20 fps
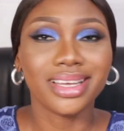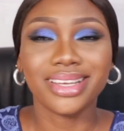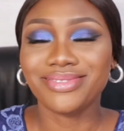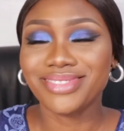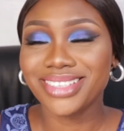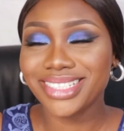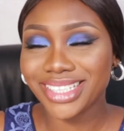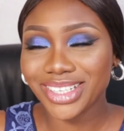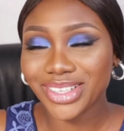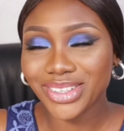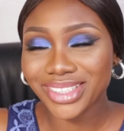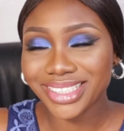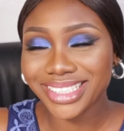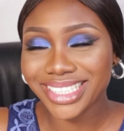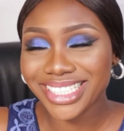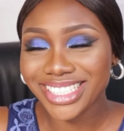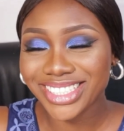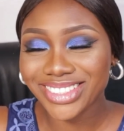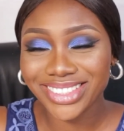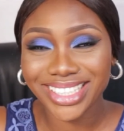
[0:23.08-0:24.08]
This is the
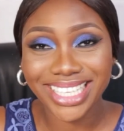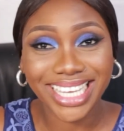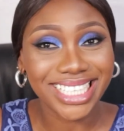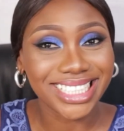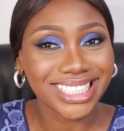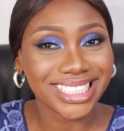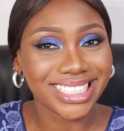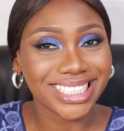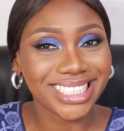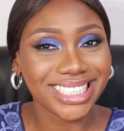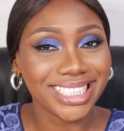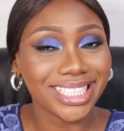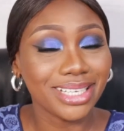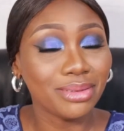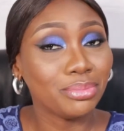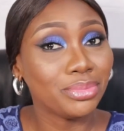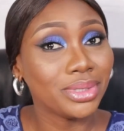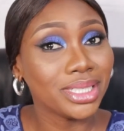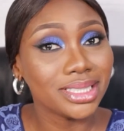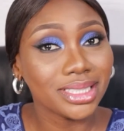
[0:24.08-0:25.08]
content you like to see,
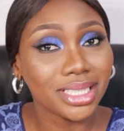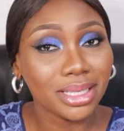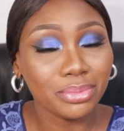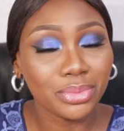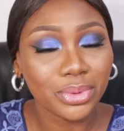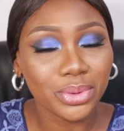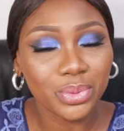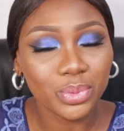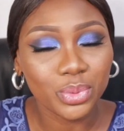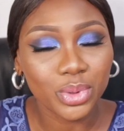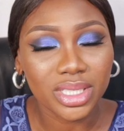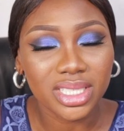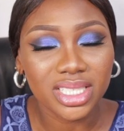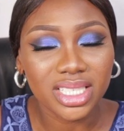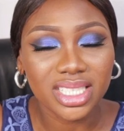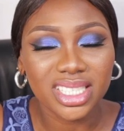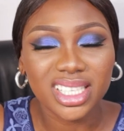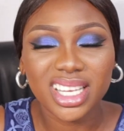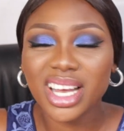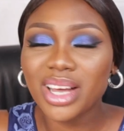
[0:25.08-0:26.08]
then please keep on
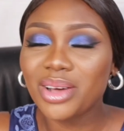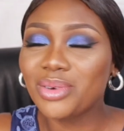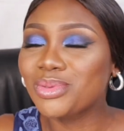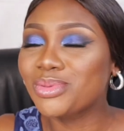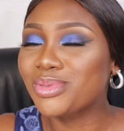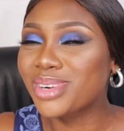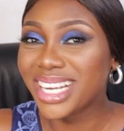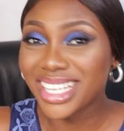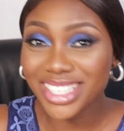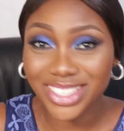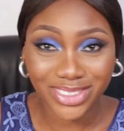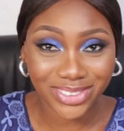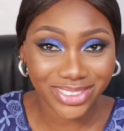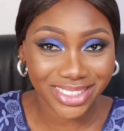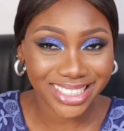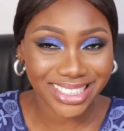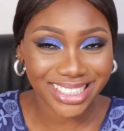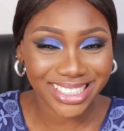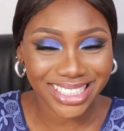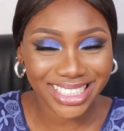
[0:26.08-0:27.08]
watching. And while you're
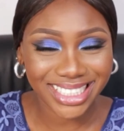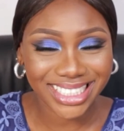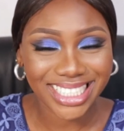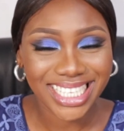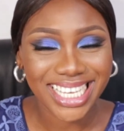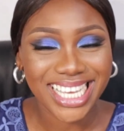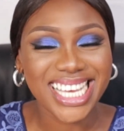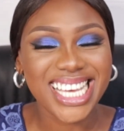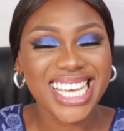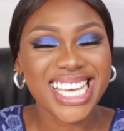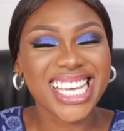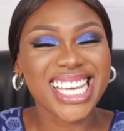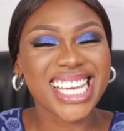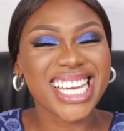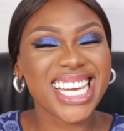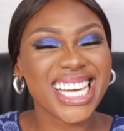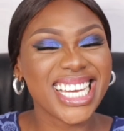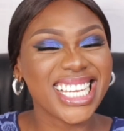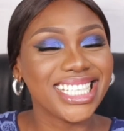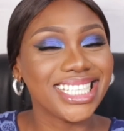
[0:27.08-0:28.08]
at it,
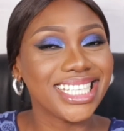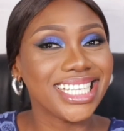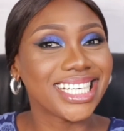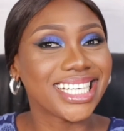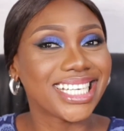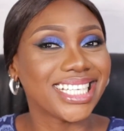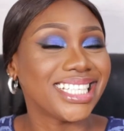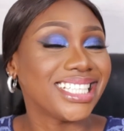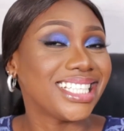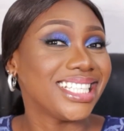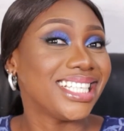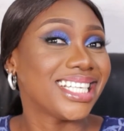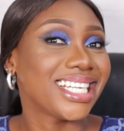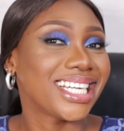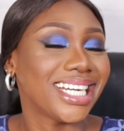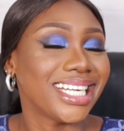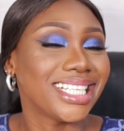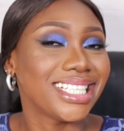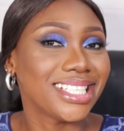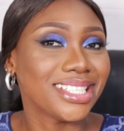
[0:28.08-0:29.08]
kindly
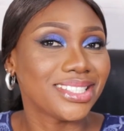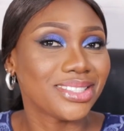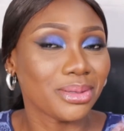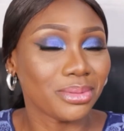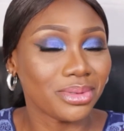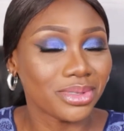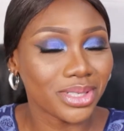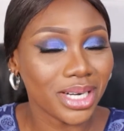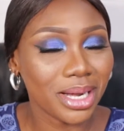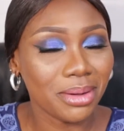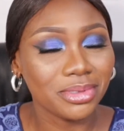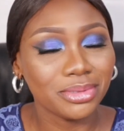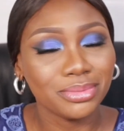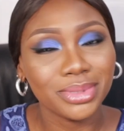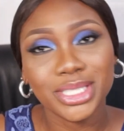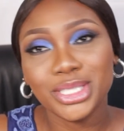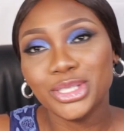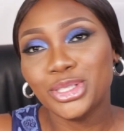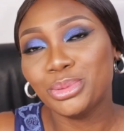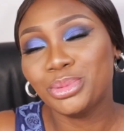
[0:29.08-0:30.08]
subscribe to
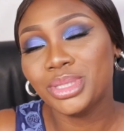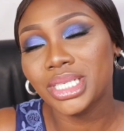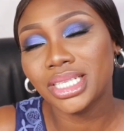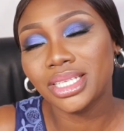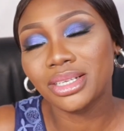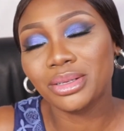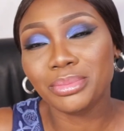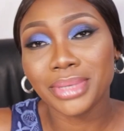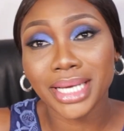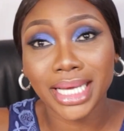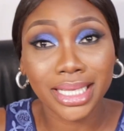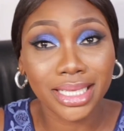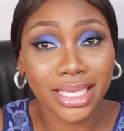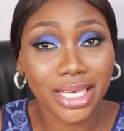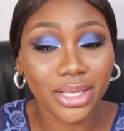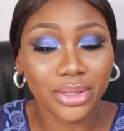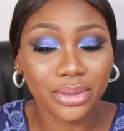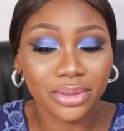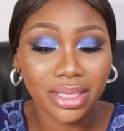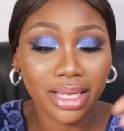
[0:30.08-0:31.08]
my YouTube channel by
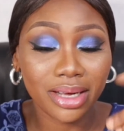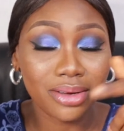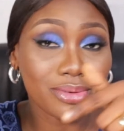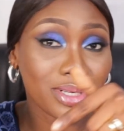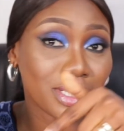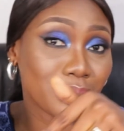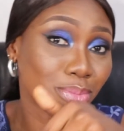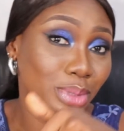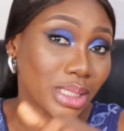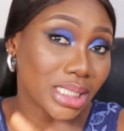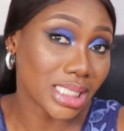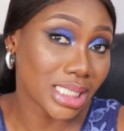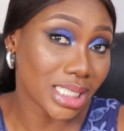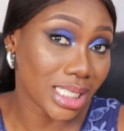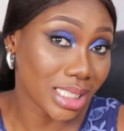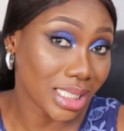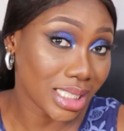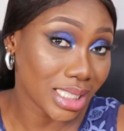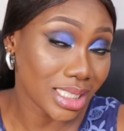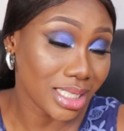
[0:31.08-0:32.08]
clicking on that red button
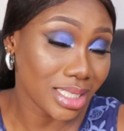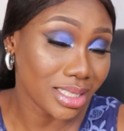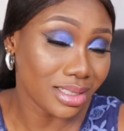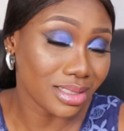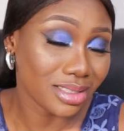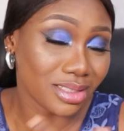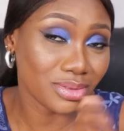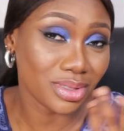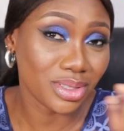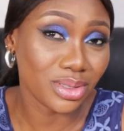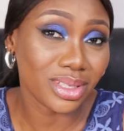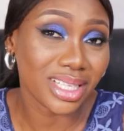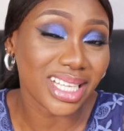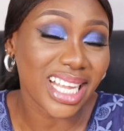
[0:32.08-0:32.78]
underneath this video.